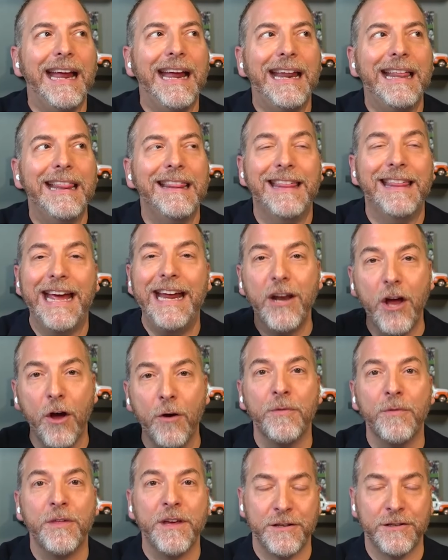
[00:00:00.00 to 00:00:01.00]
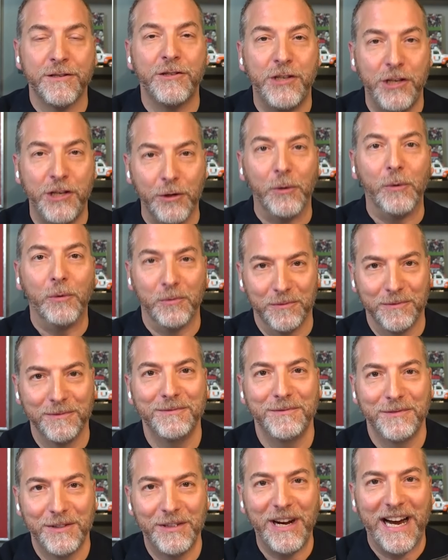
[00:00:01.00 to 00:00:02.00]
They know this too,
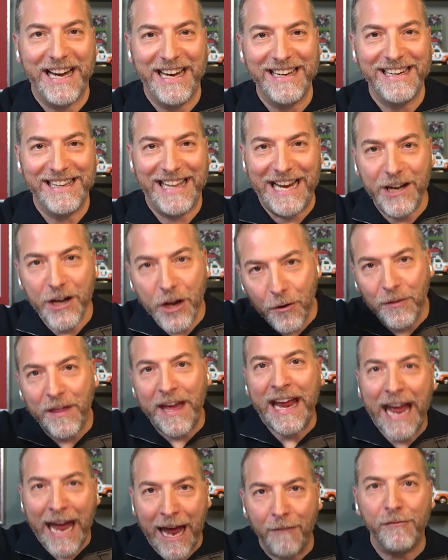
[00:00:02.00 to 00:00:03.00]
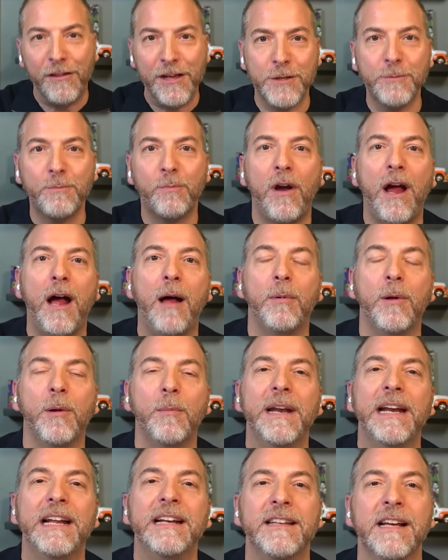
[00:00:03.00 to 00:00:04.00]
right? They know they have this problem,
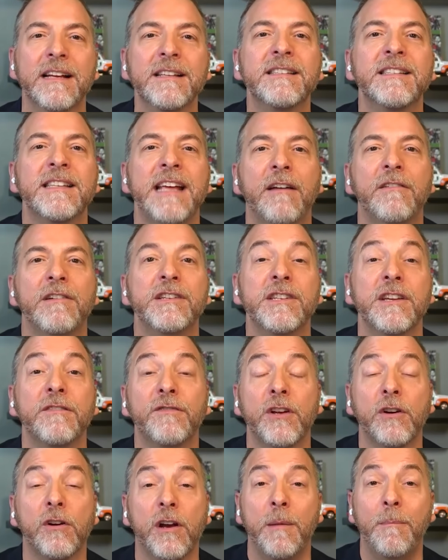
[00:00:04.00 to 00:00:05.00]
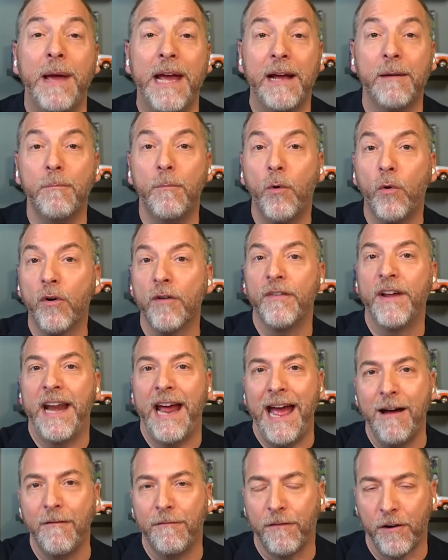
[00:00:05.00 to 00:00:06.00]
and it does sound as if they're going to make more of an
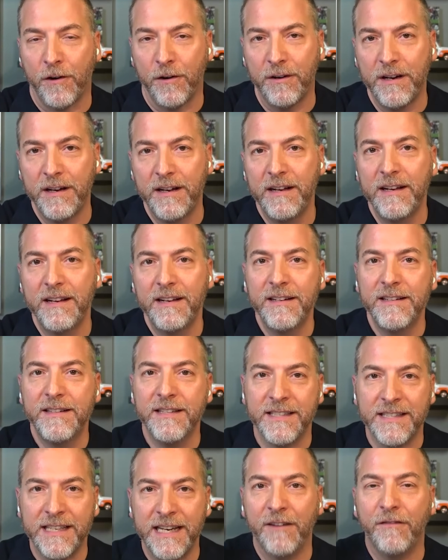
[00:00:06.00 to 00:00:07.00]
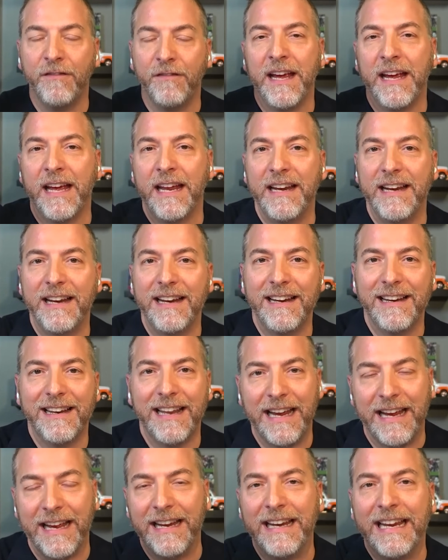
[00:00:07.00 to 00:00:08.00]
effort to see if they can
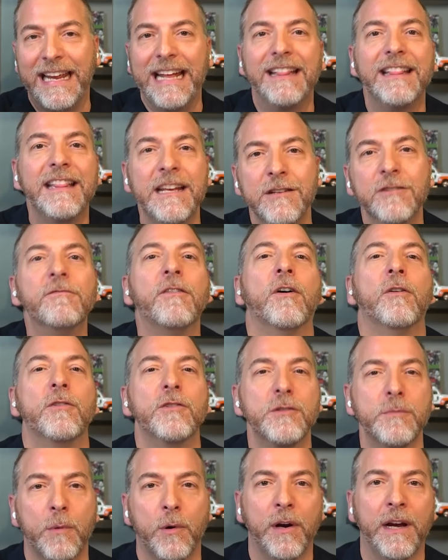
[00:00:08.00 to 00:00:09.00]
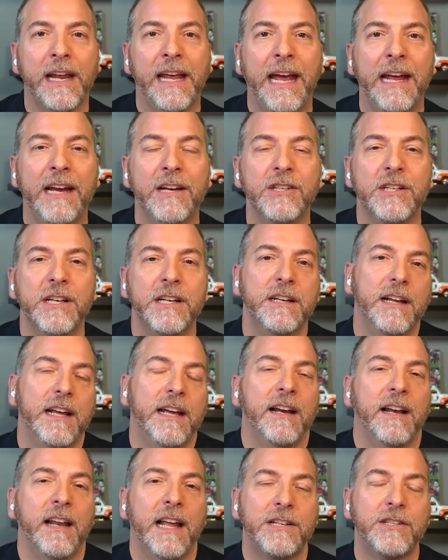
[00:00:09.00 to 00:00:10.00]
get these voters more engaged in
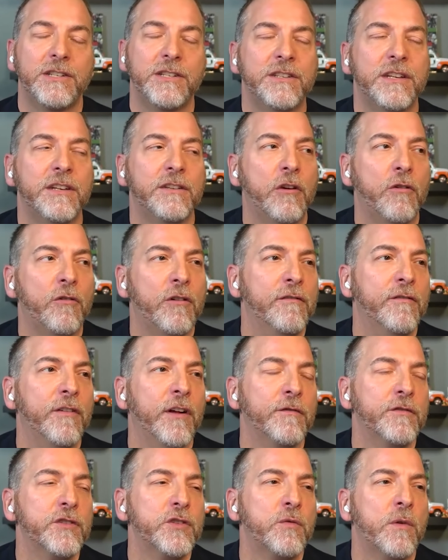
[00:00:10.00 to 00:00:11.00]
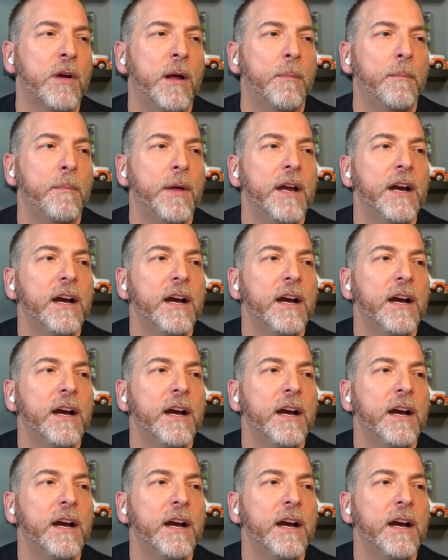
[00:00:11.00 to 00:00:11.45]
elections that don't involve Trump.